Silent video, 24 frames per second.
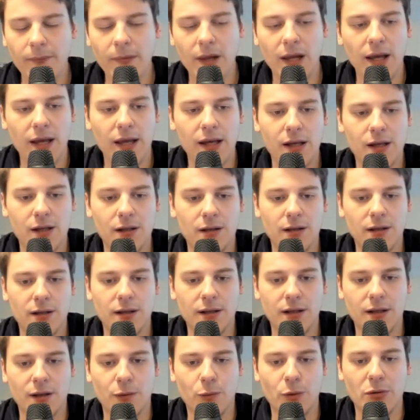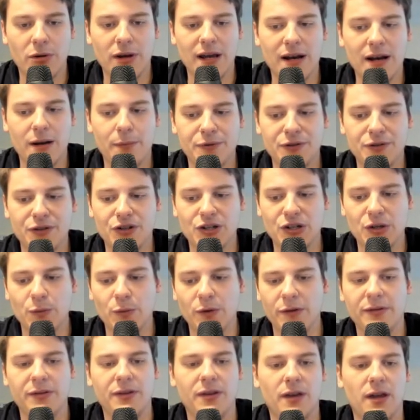and uh, we would get a position
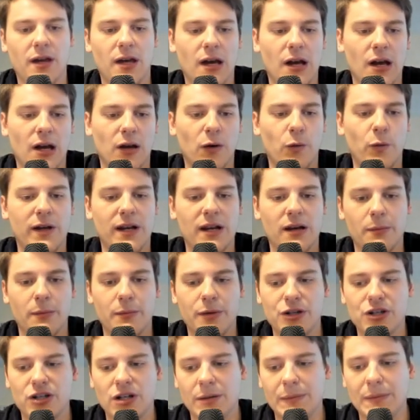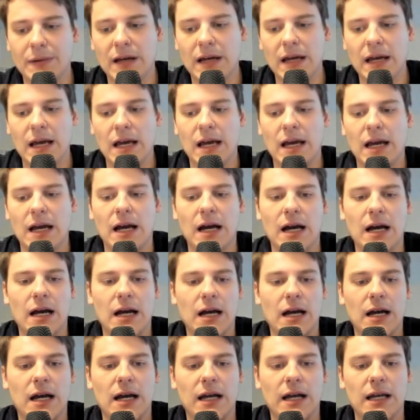with a queen and a bishop
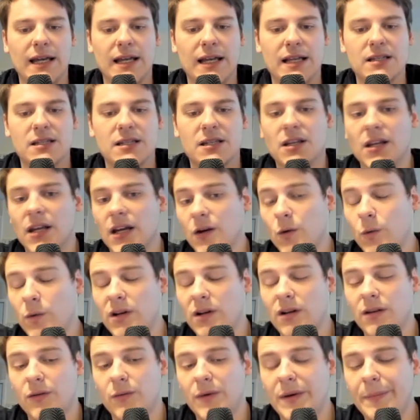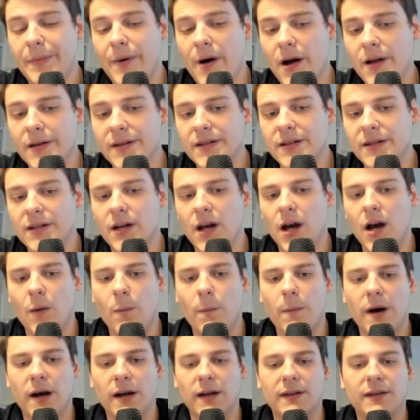uh, against a queen and three pawns. Uh,
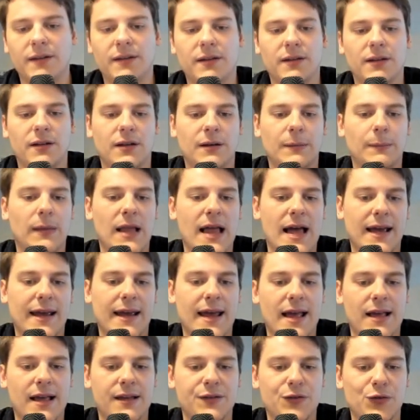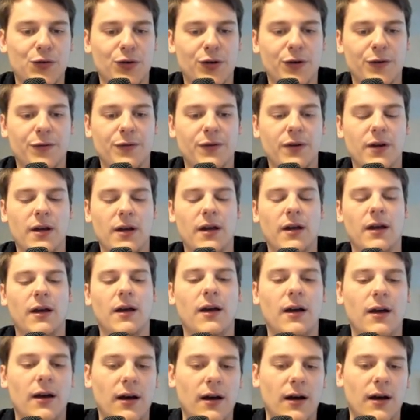but uh, black has sort of
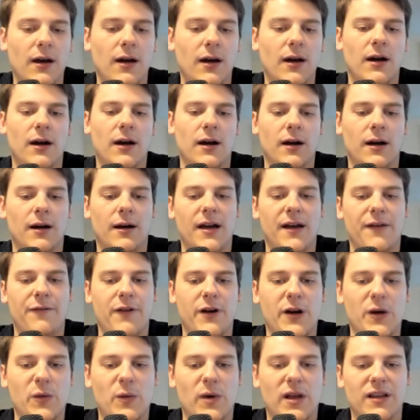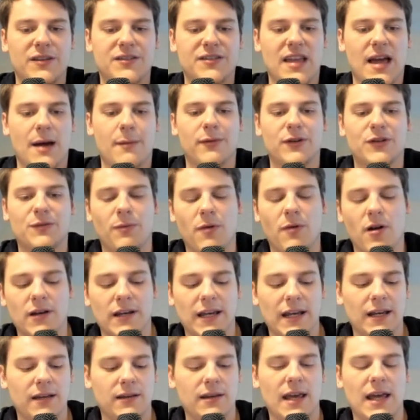a very well established
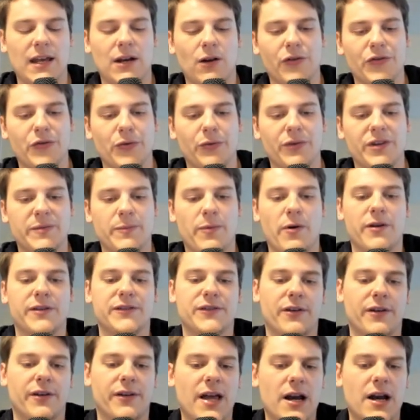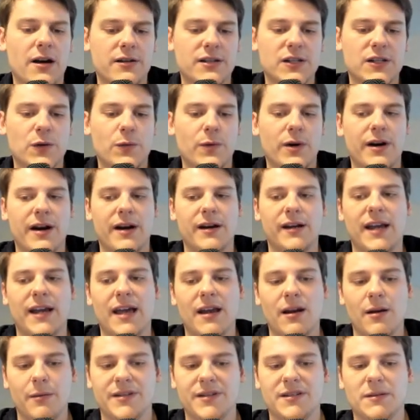blockade, and also this pawn is on a dark square and
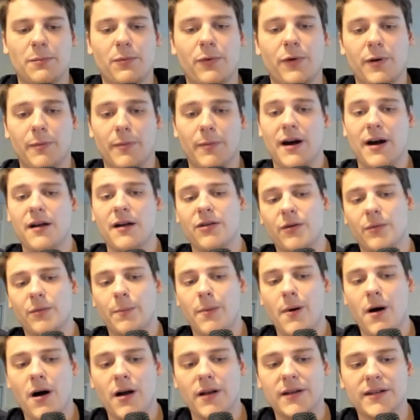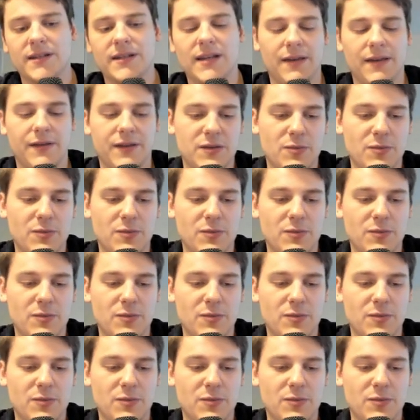cannot be supported by other pawns, and this